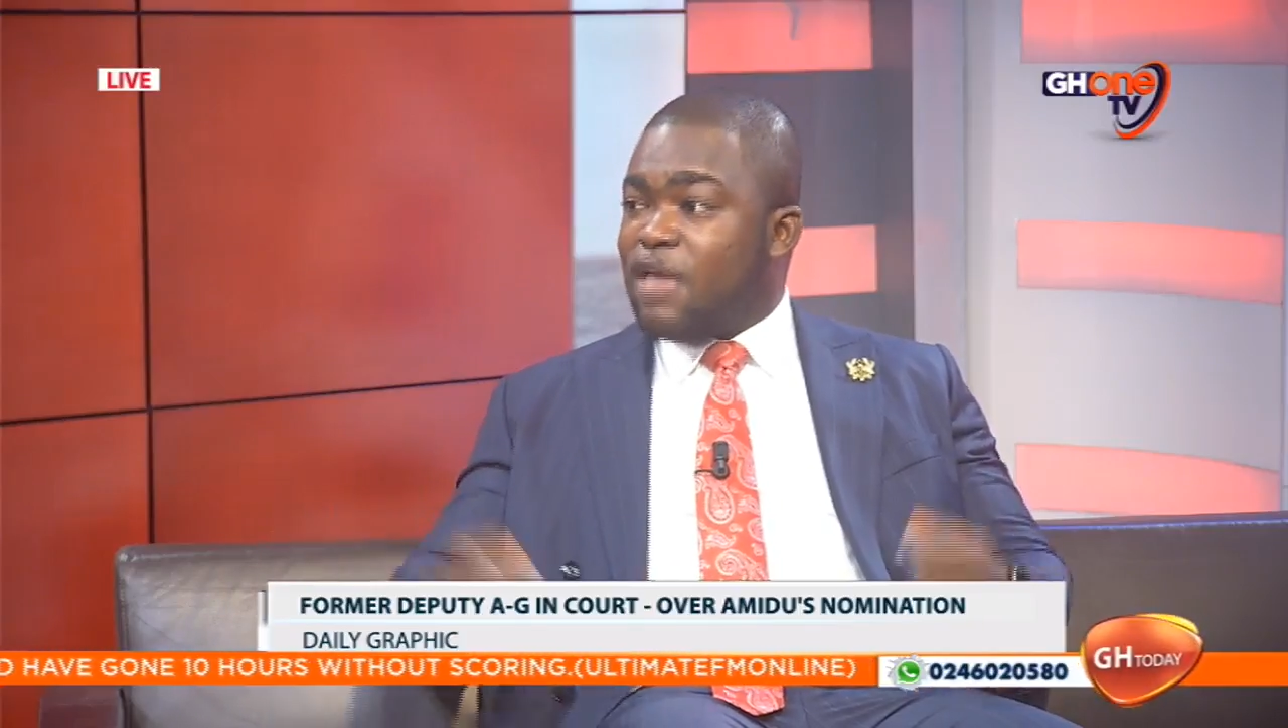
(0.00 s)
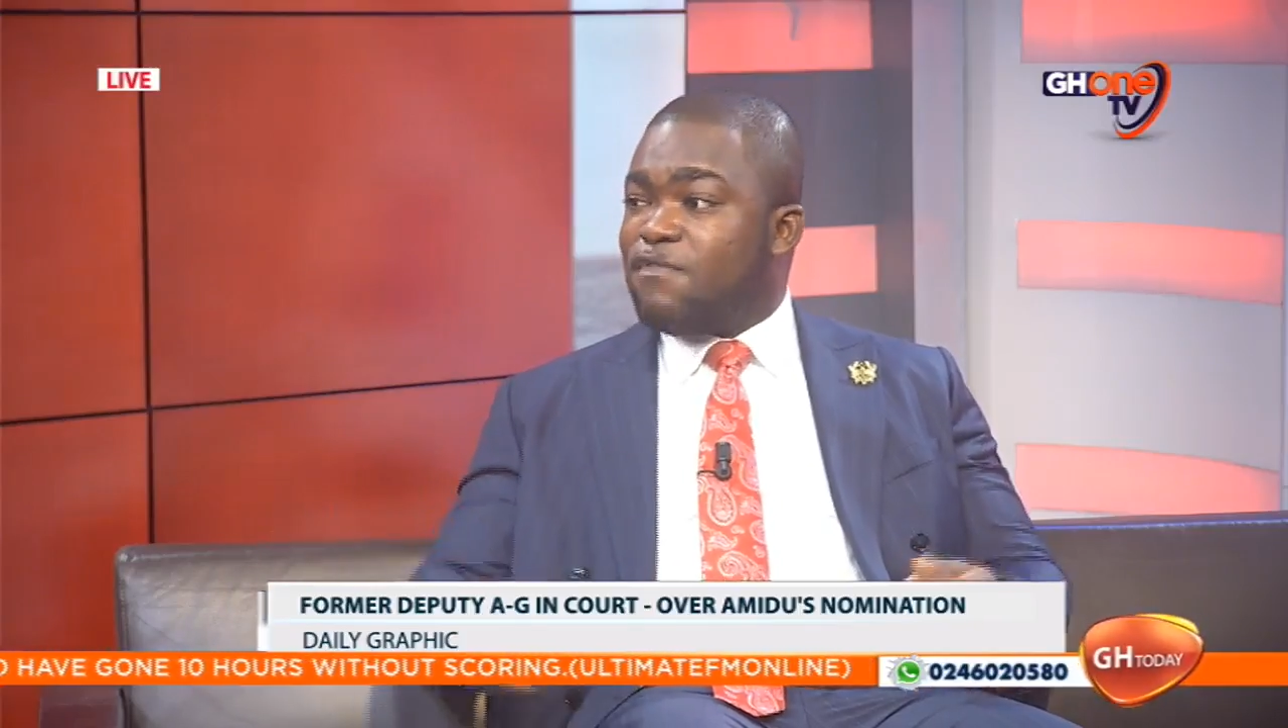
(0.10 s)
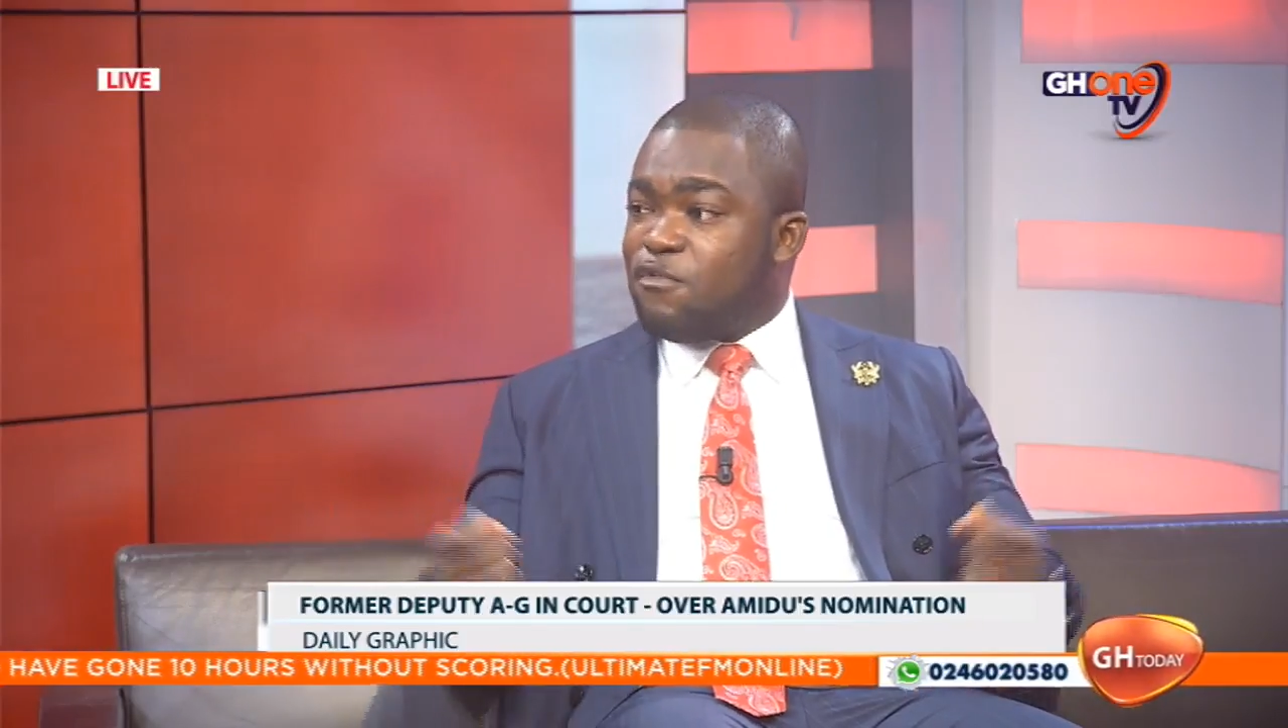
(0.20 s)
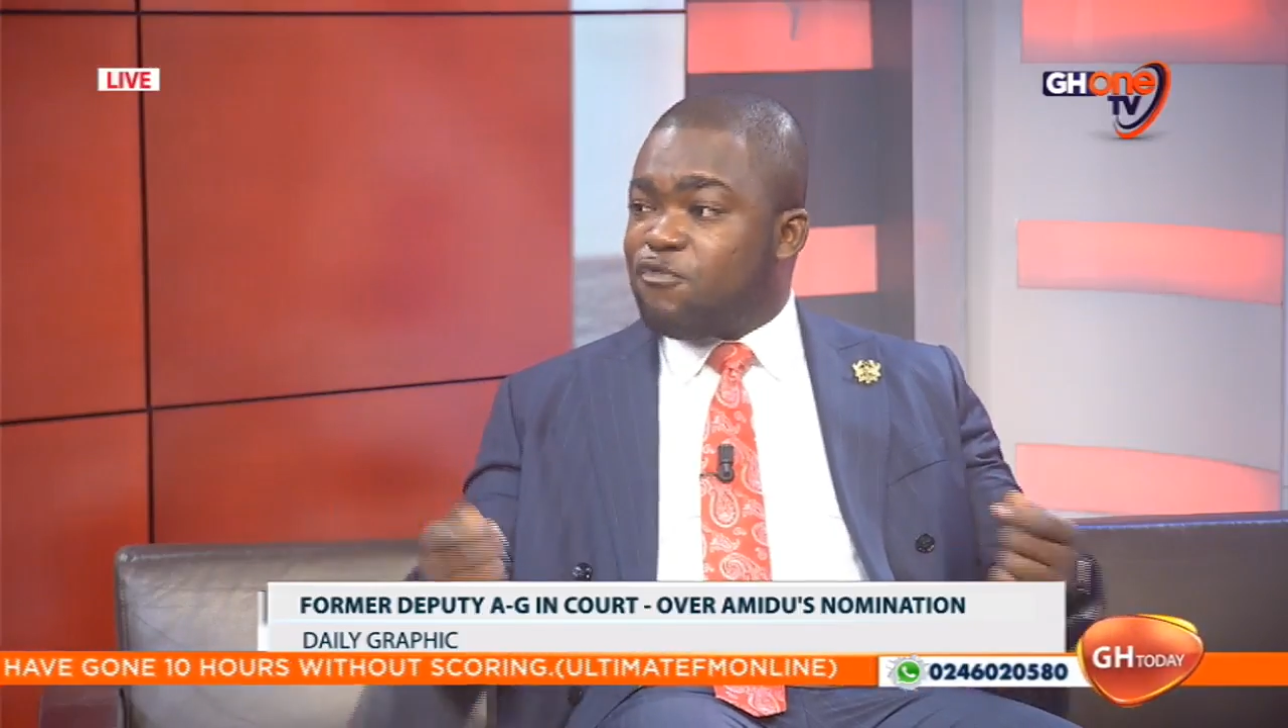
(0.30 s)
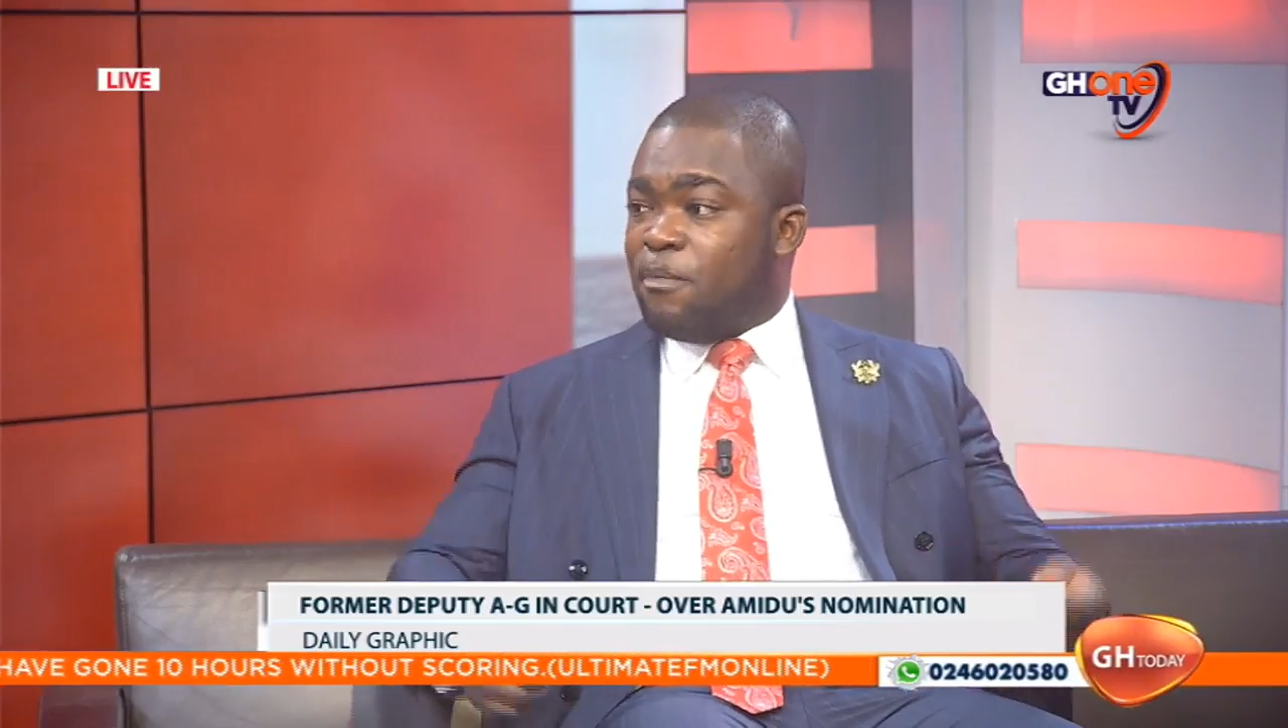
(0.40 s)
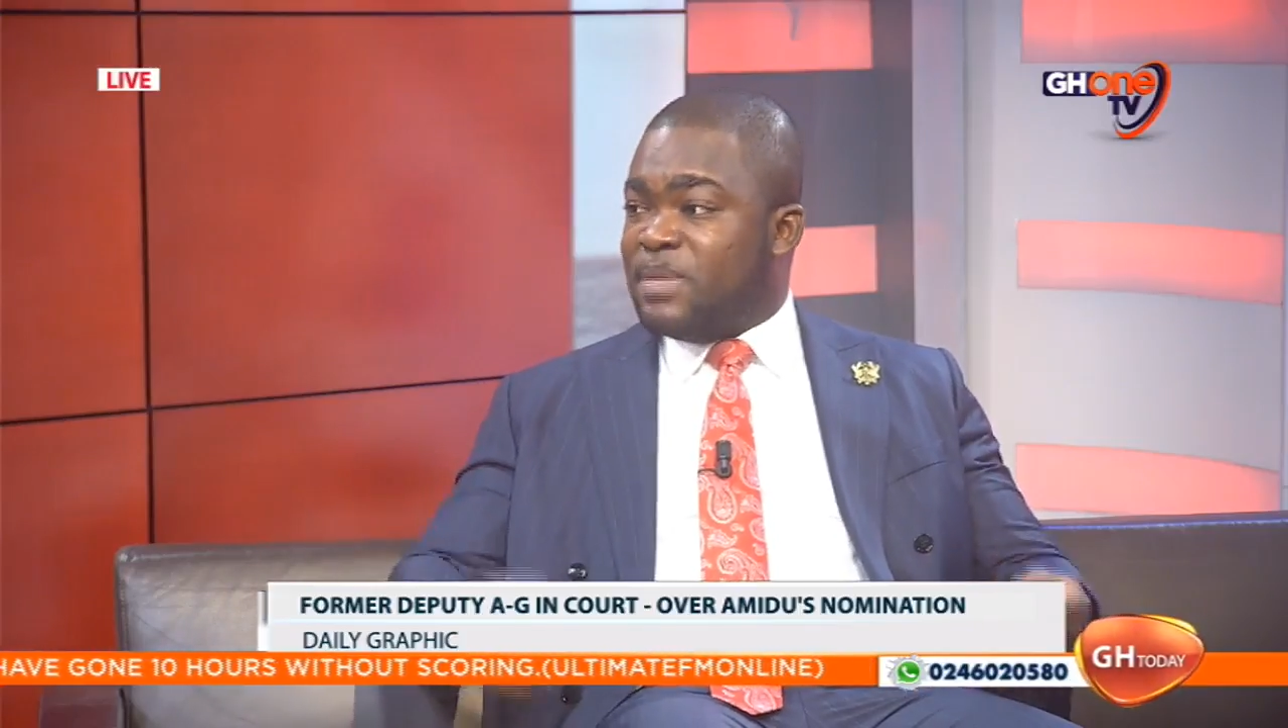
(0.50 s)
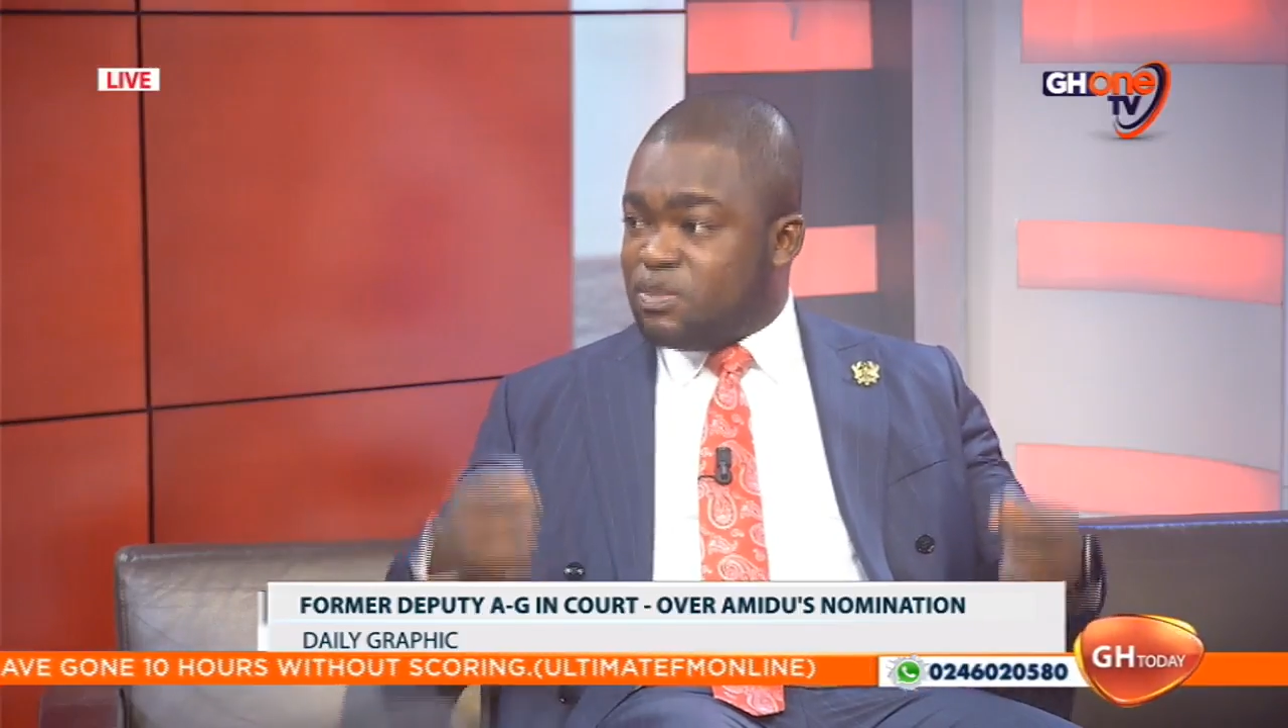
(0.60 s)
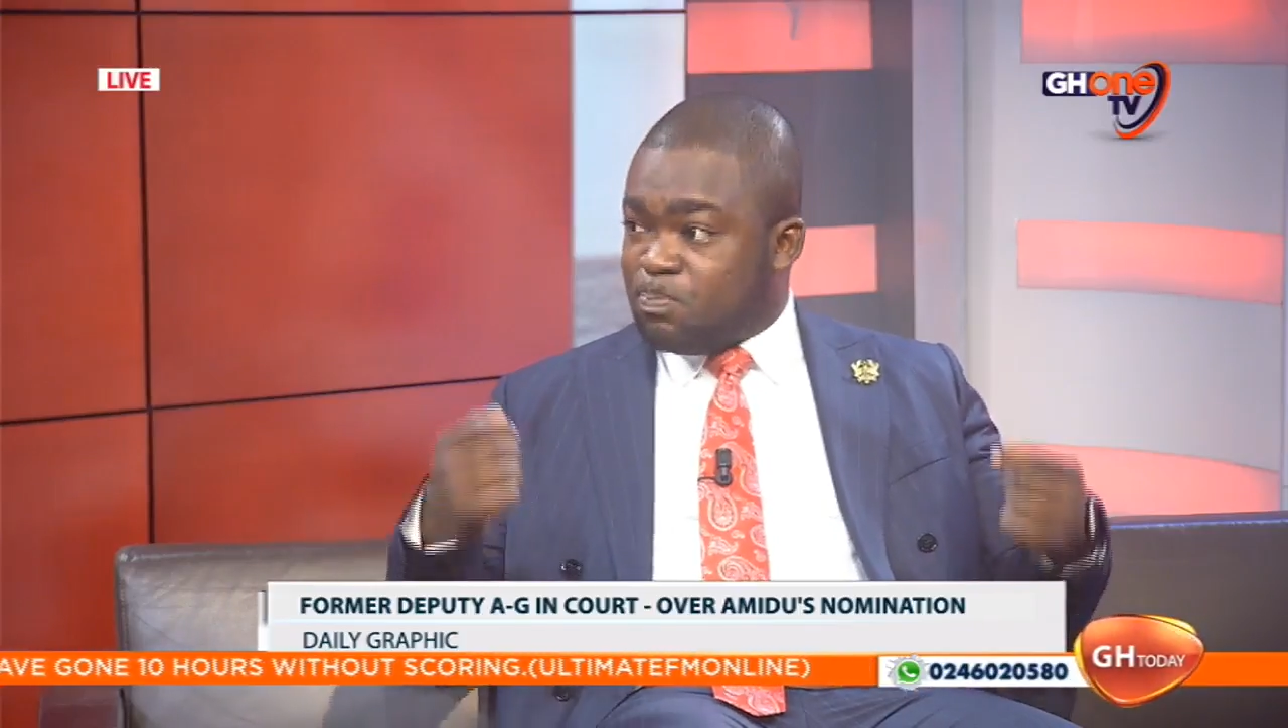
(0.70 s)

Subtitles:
even from his